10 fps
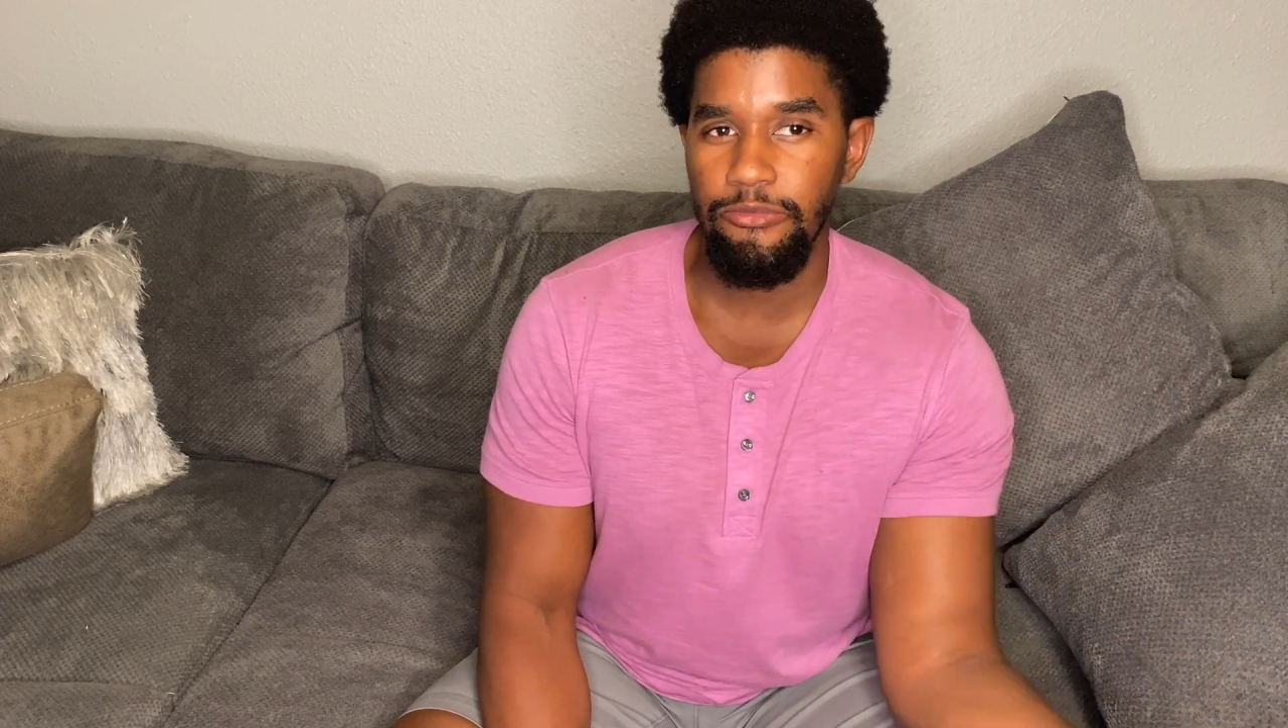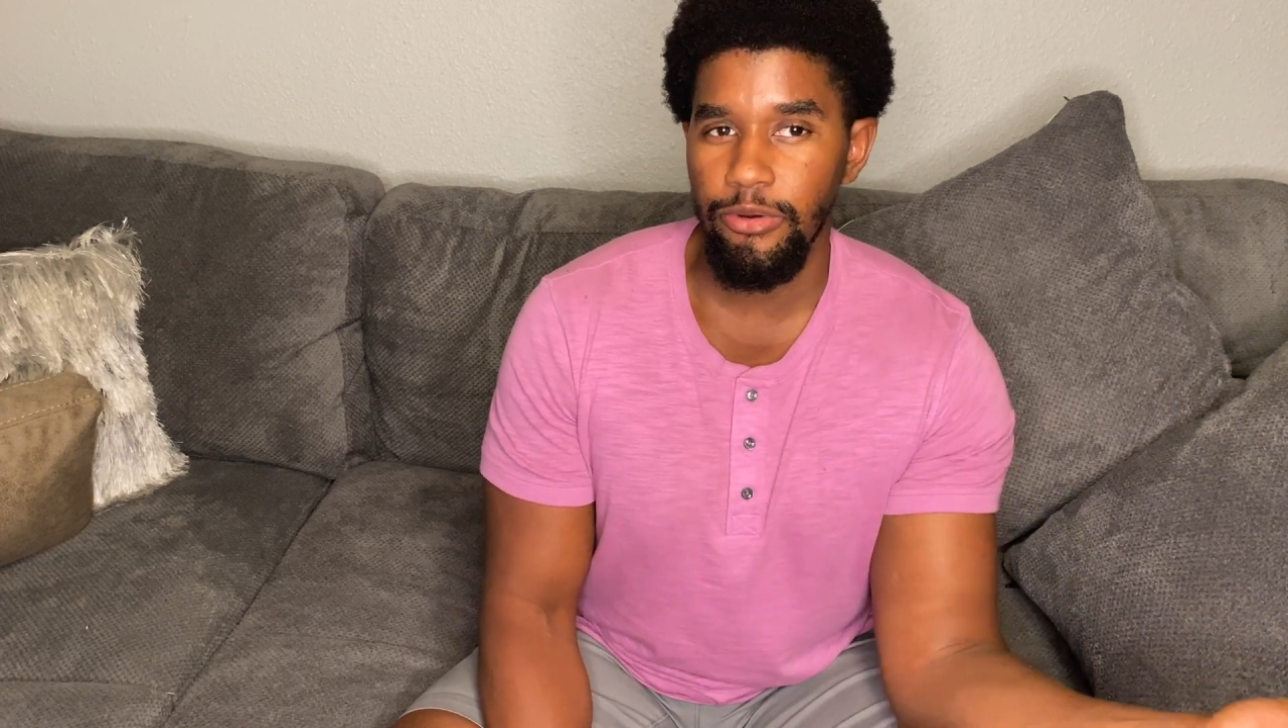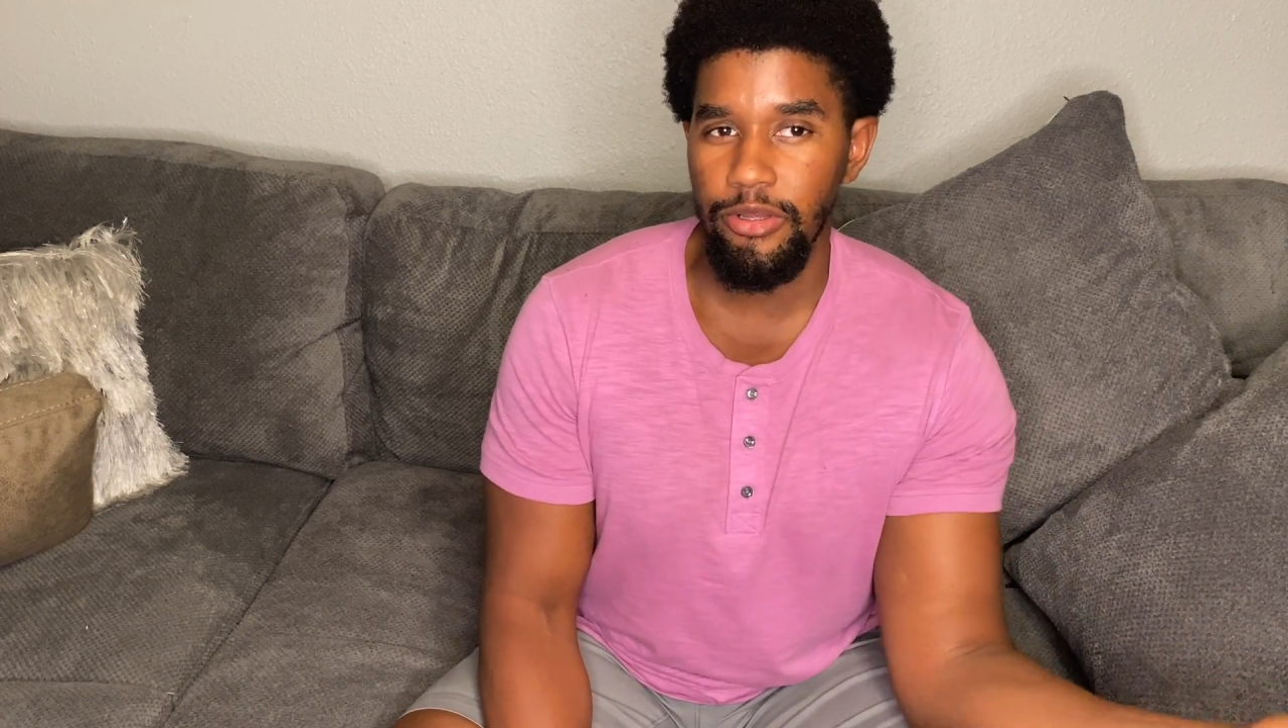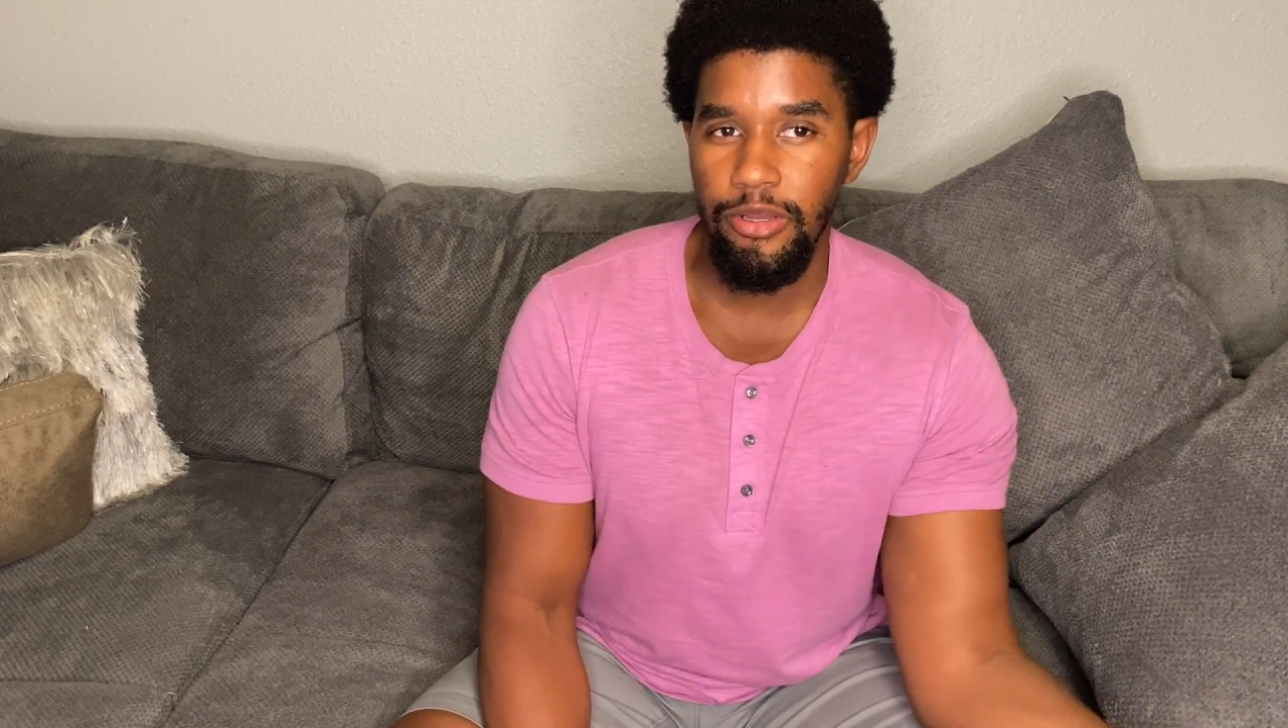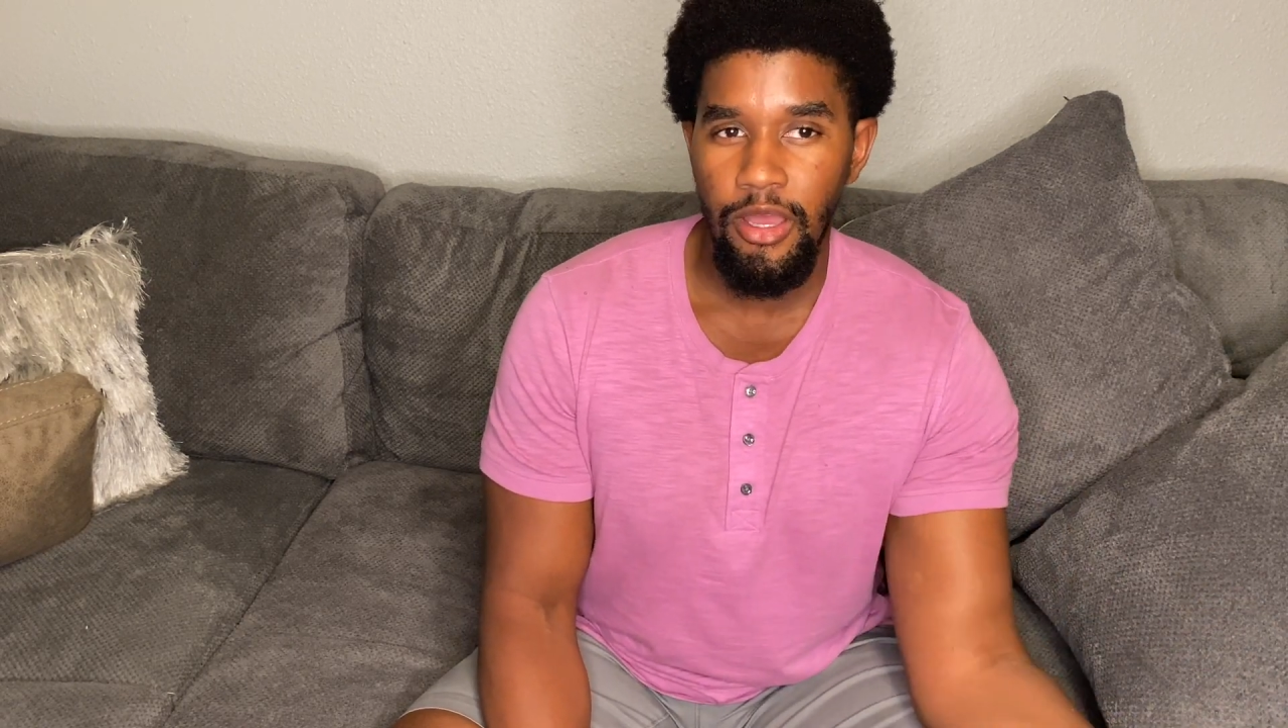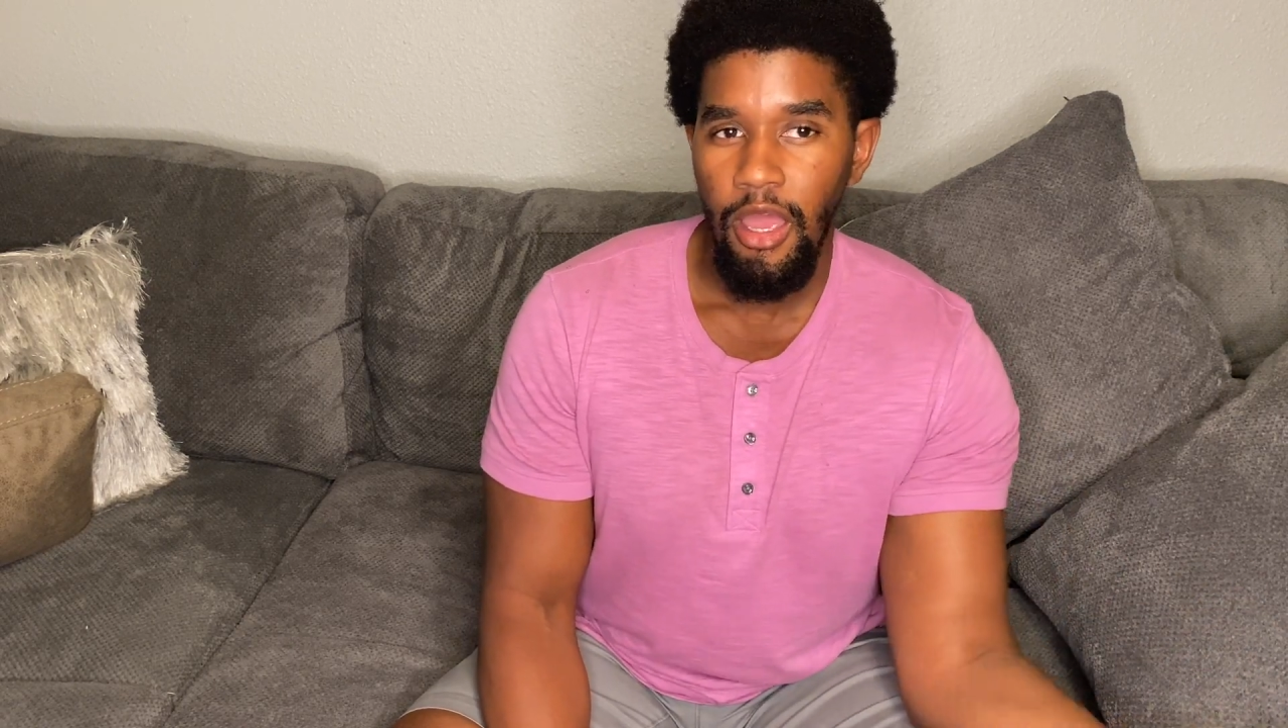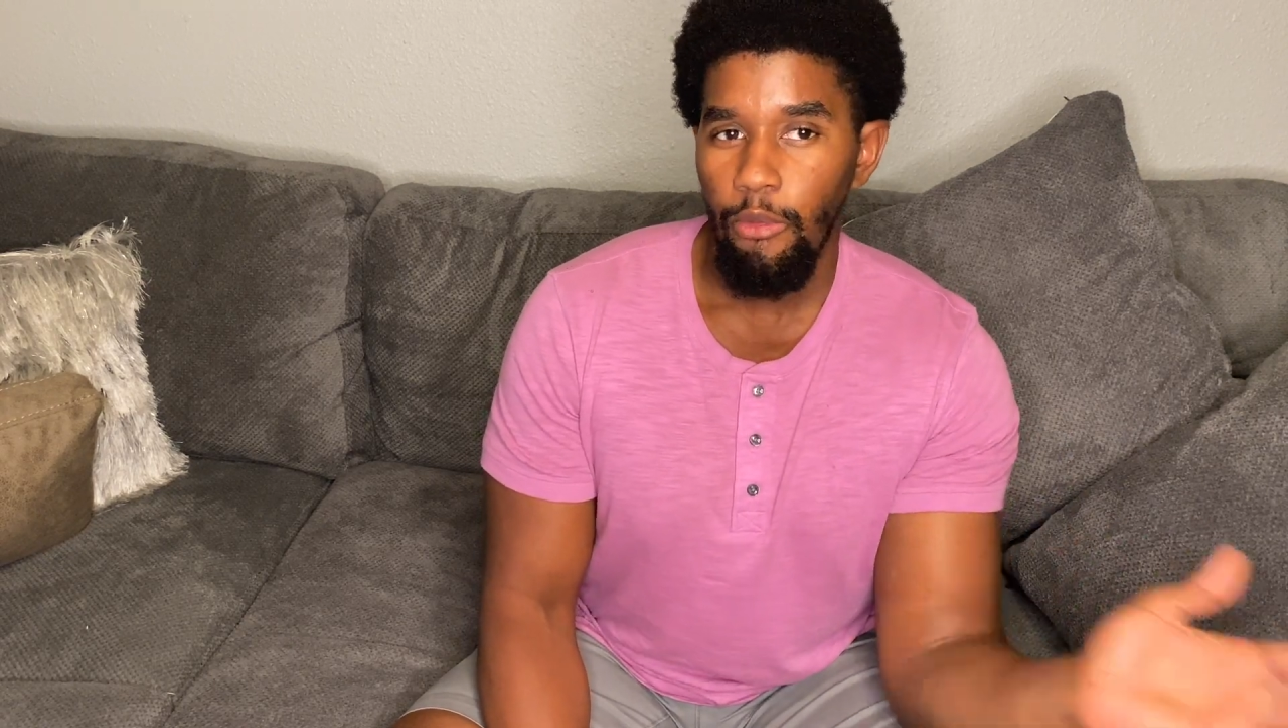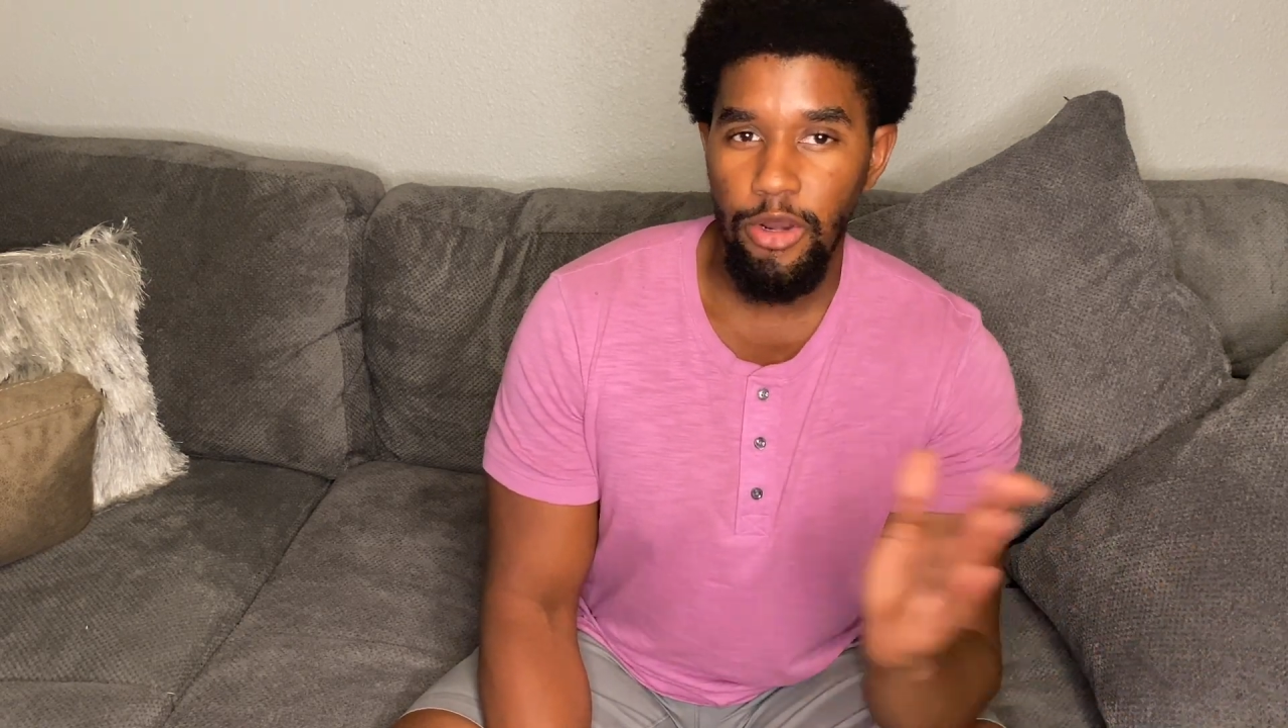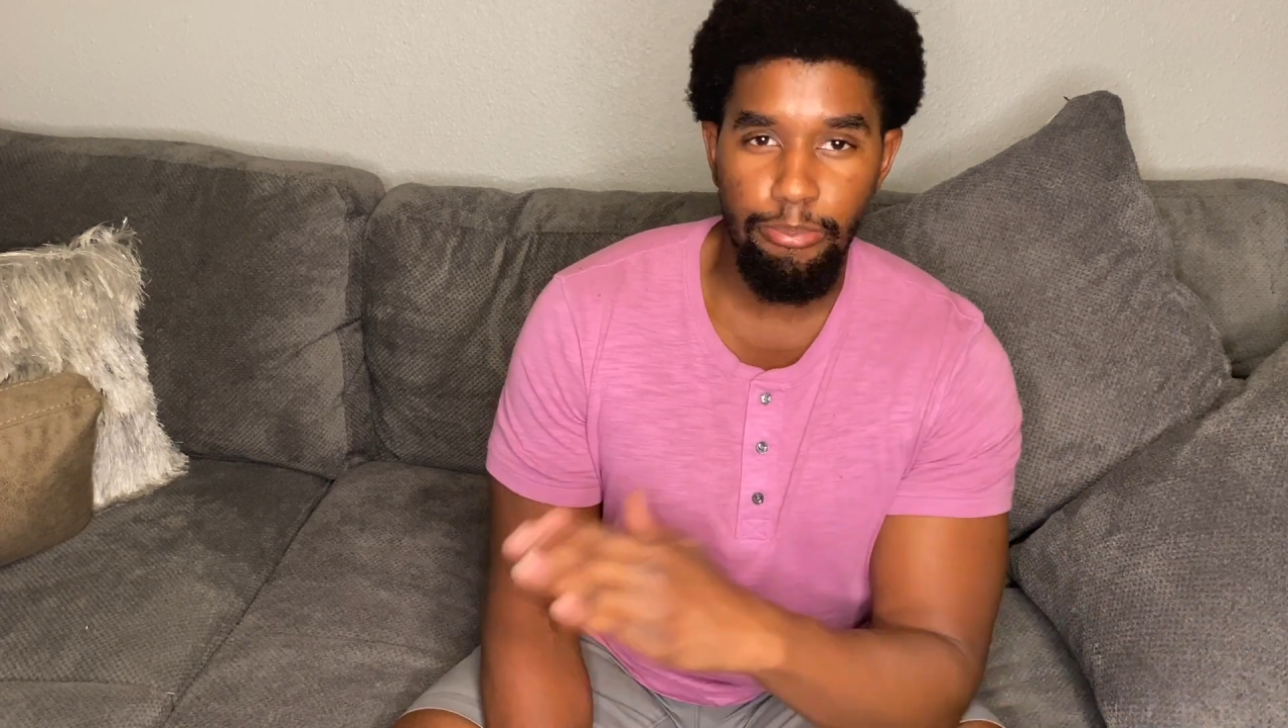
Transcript: with a